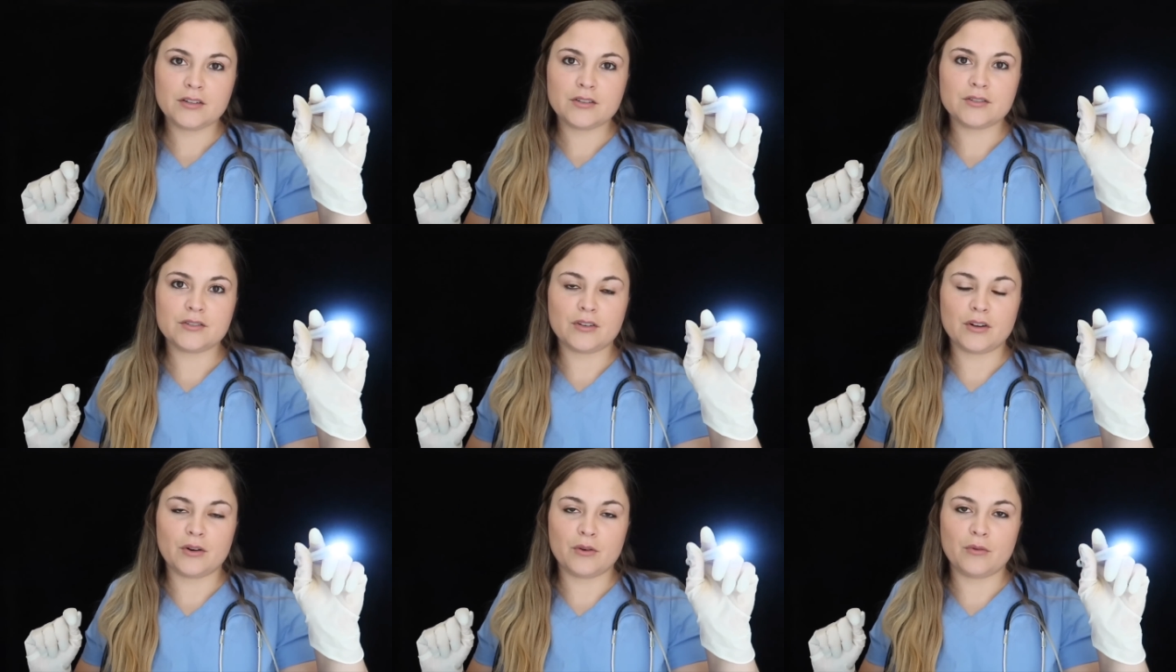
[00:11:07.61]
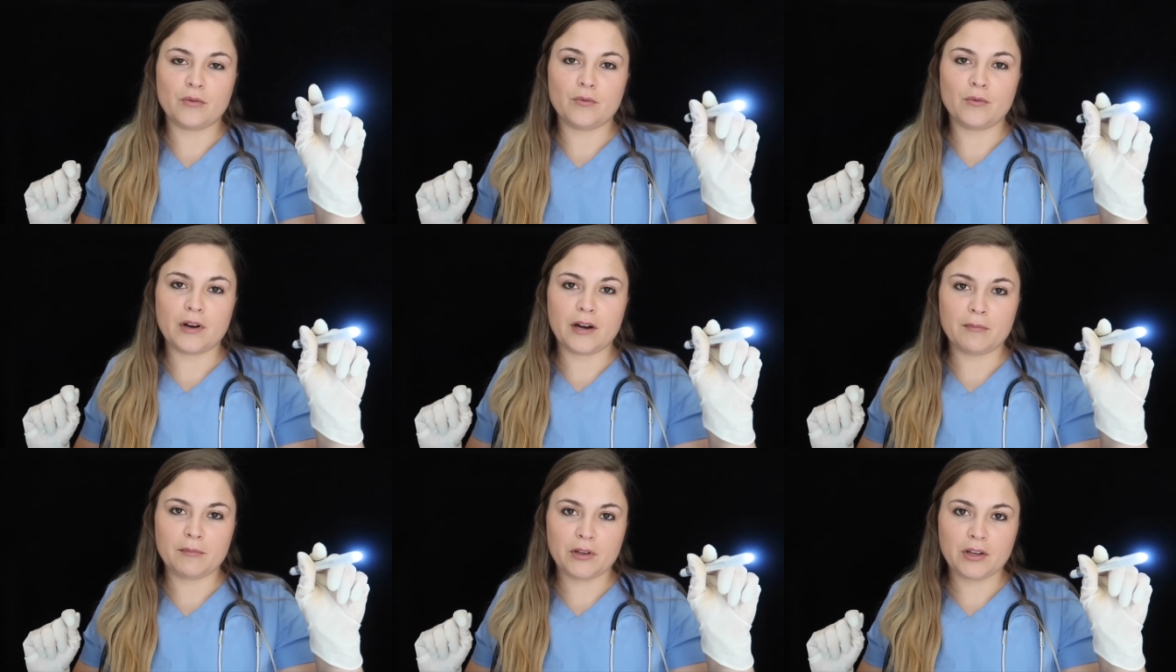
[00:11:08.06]
So
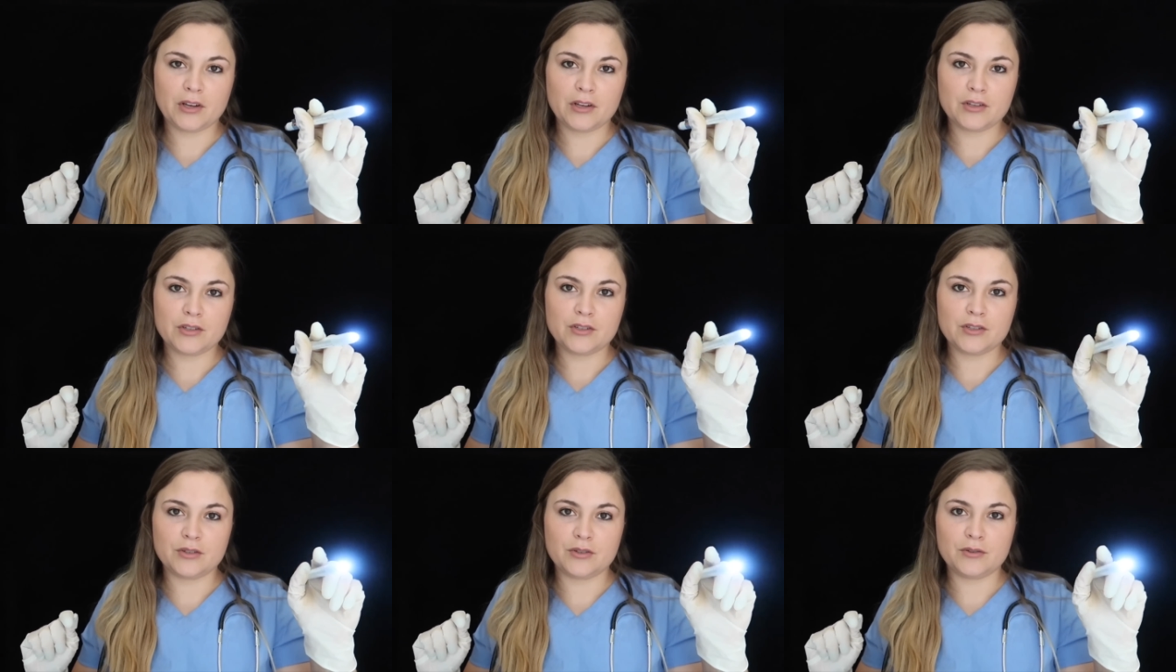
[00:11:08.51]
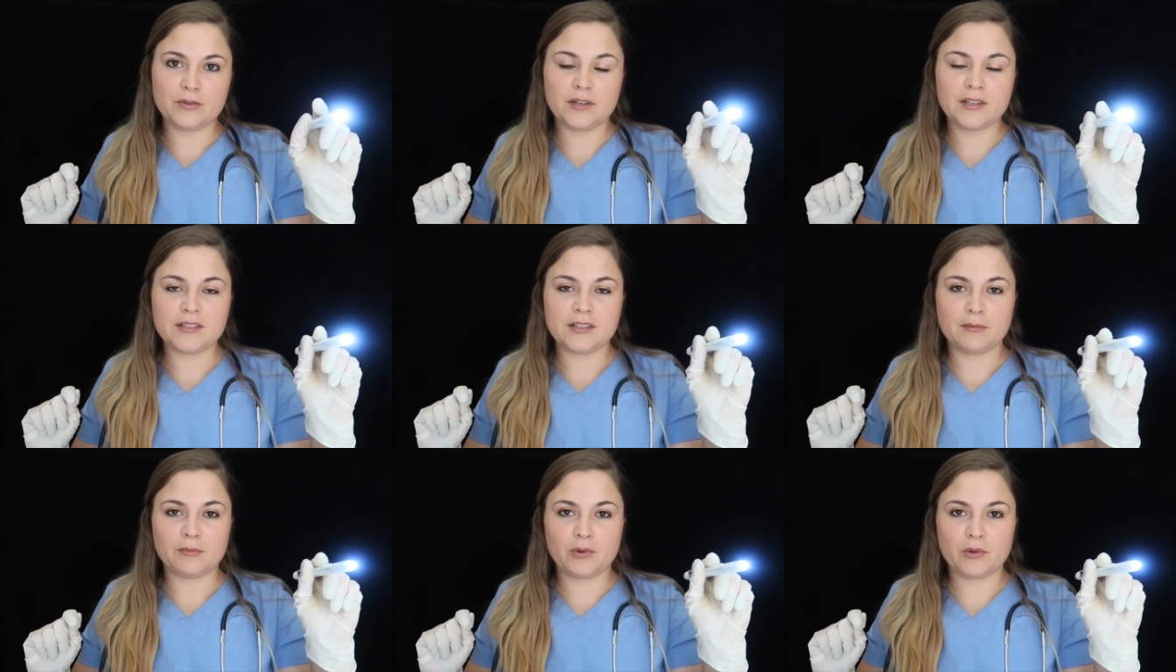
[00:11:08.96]
what I'm going to do
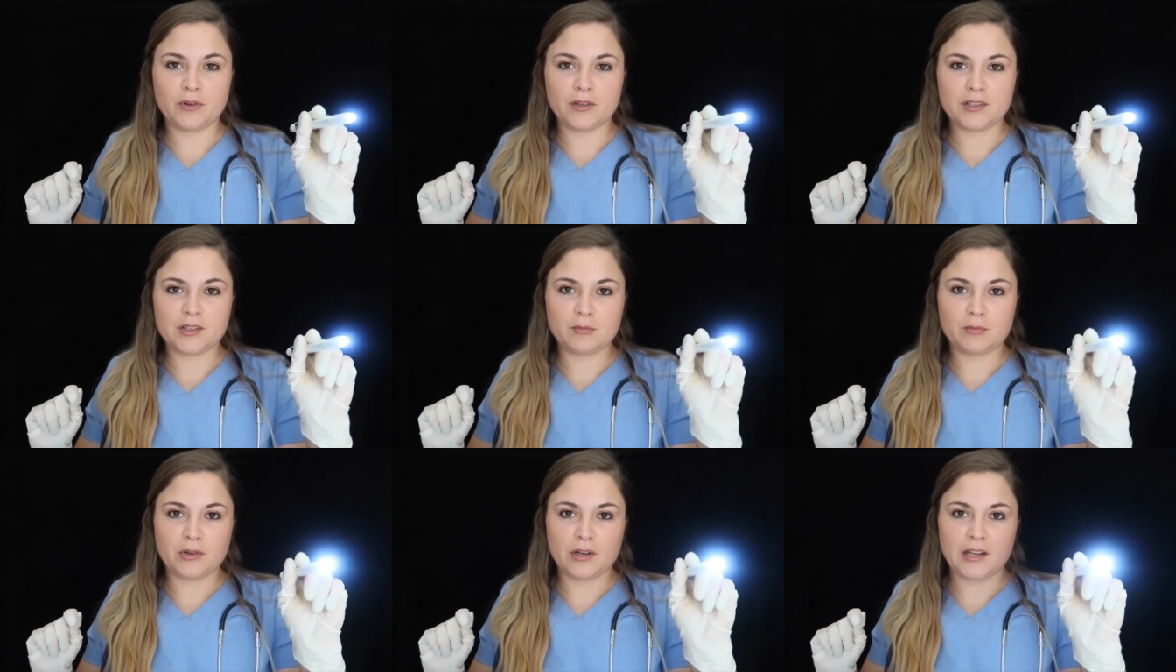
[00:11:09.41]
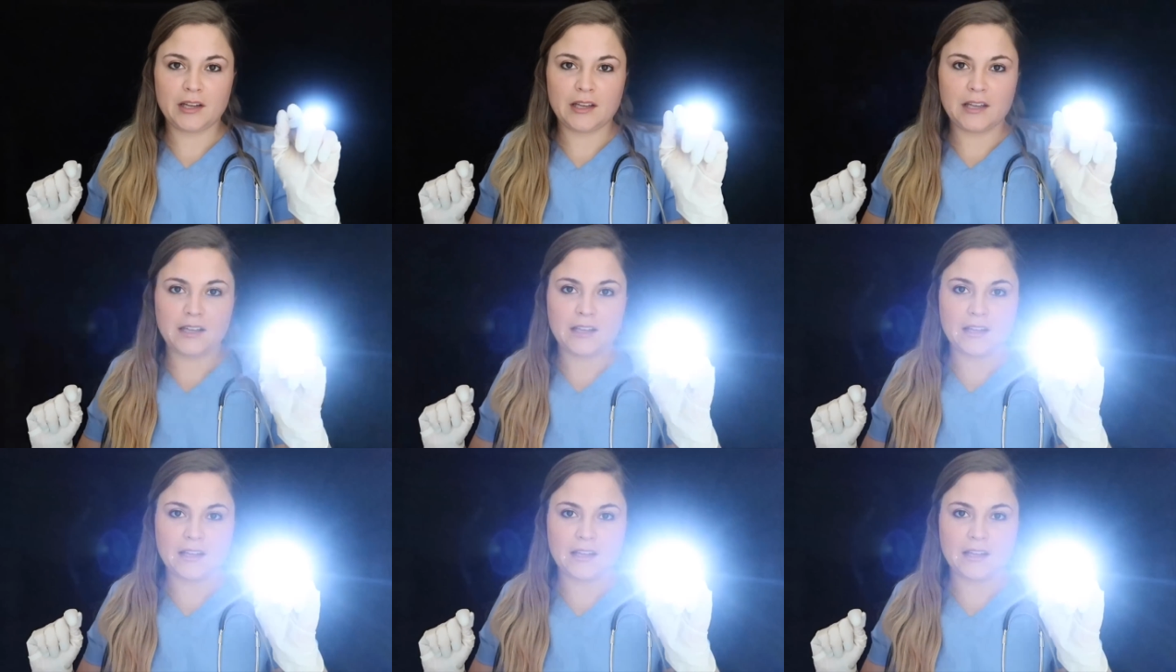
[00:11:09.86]
is I'm going to bring it